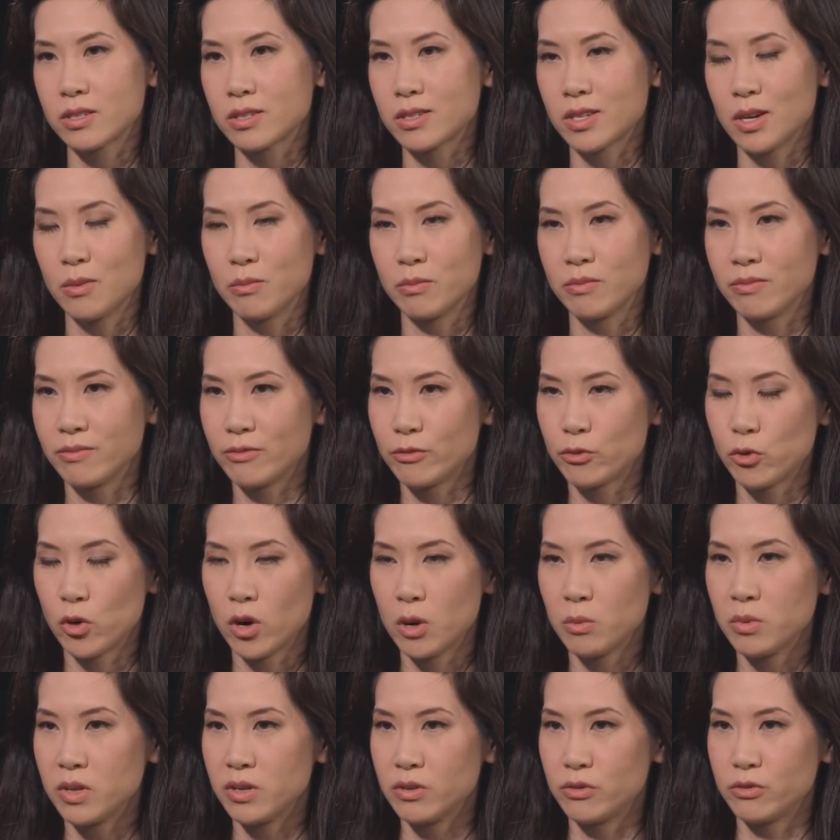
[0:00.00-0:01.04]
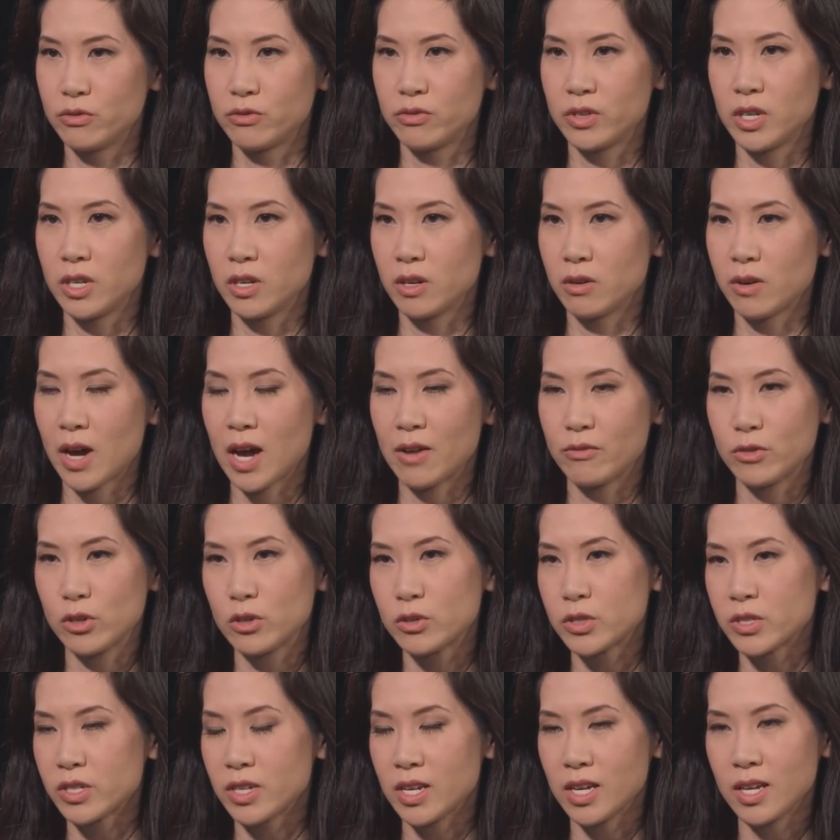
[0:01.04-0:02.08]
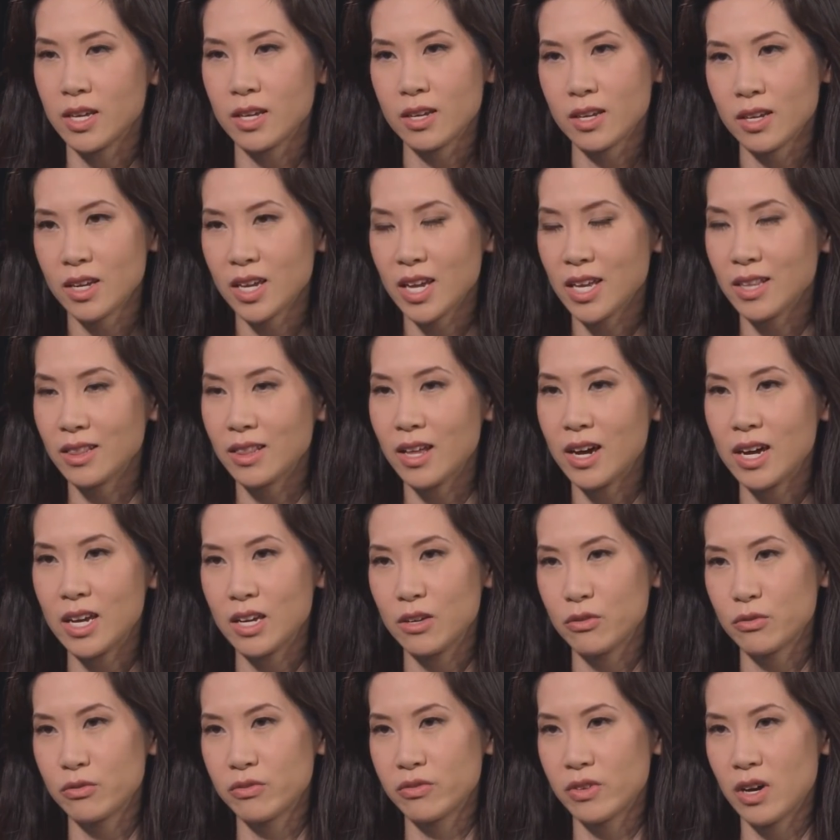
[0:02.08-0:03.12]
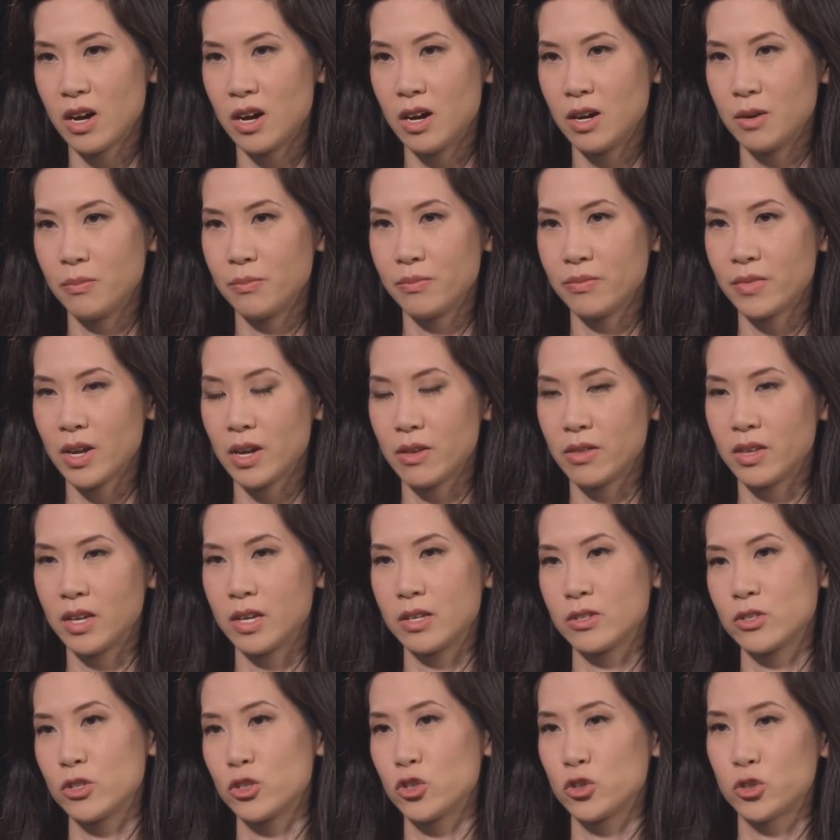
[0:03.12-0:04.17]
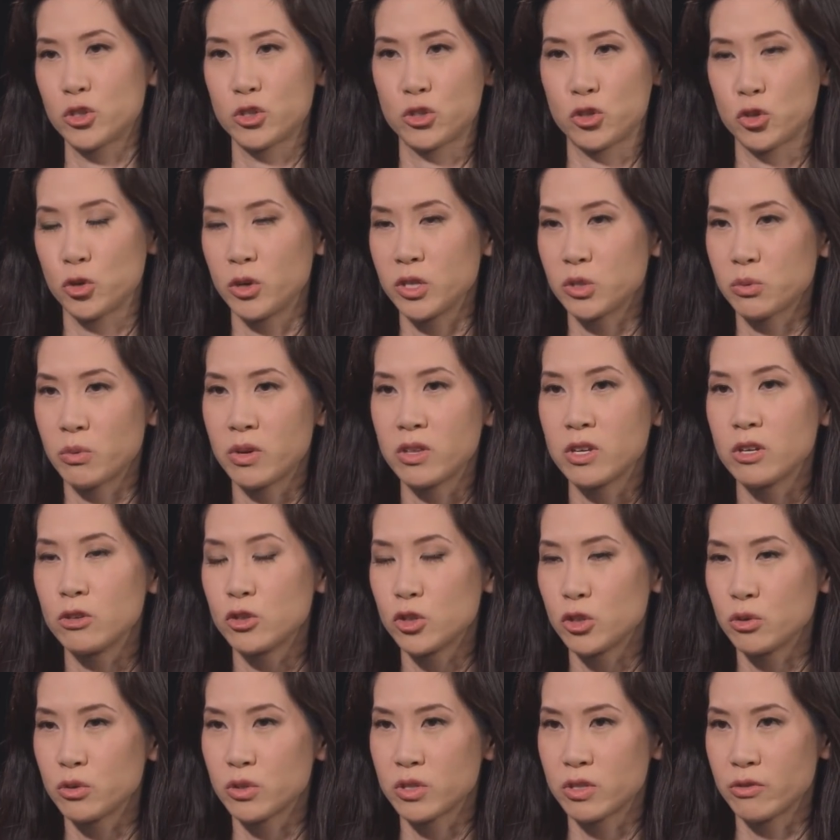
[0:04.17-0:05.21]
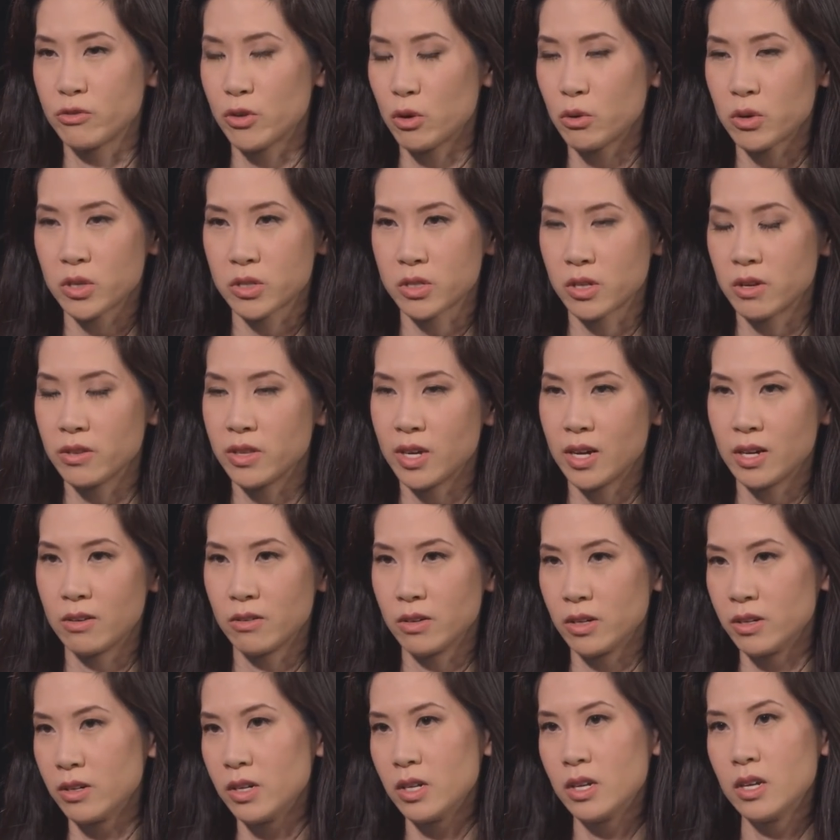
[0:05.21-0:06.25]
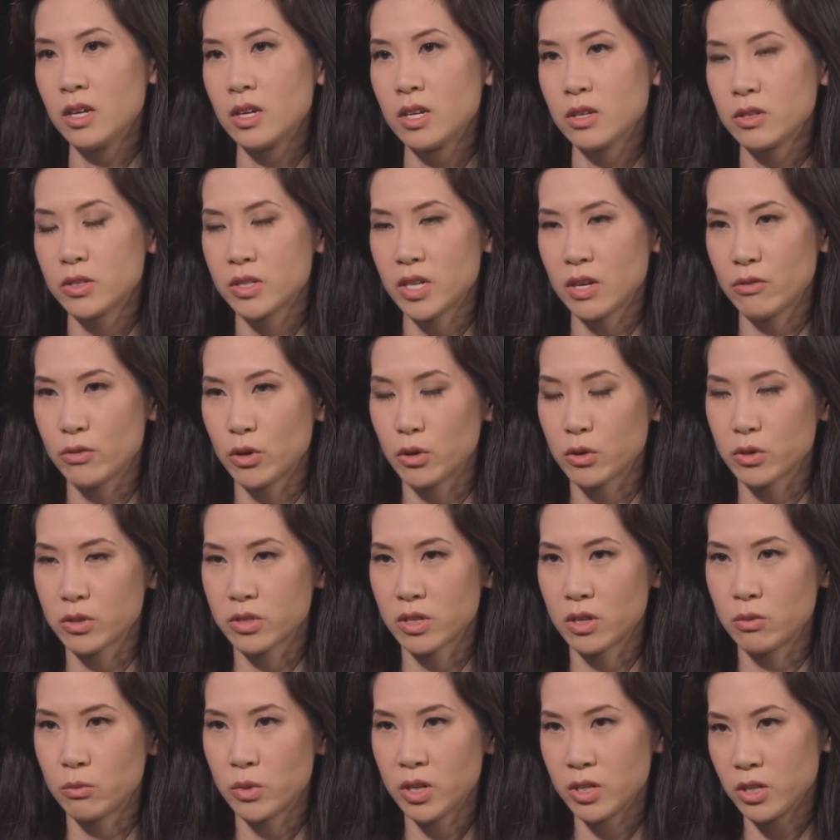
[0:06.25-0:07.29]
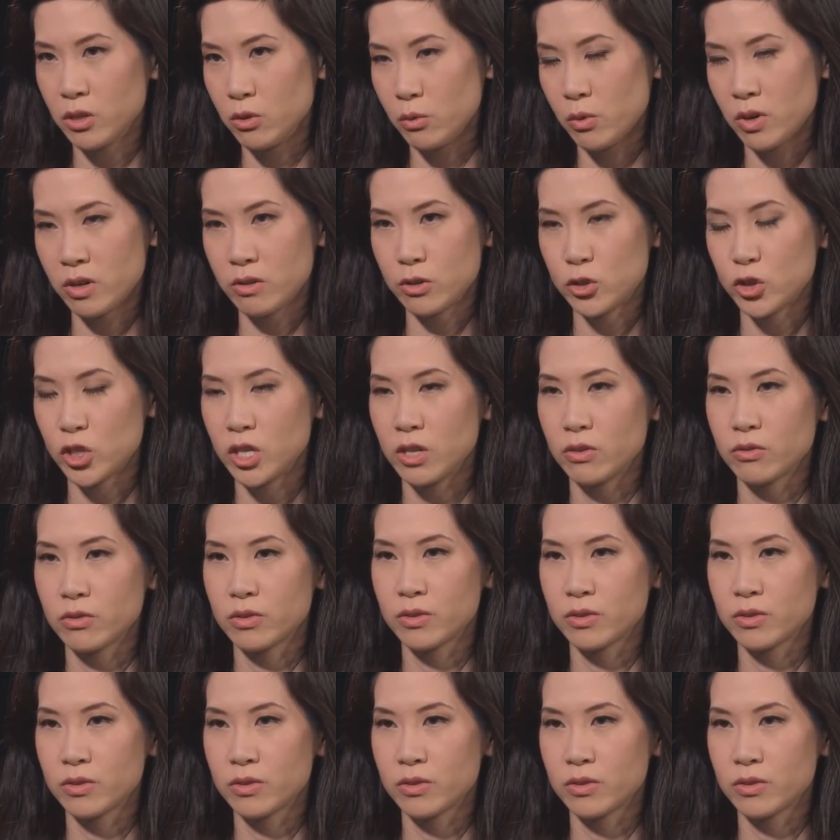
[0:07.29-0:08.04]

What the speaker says: some form of, you know, adversity in life. I think it's just a choice whether you choose to focus on that or stay focused on what you want to achieve.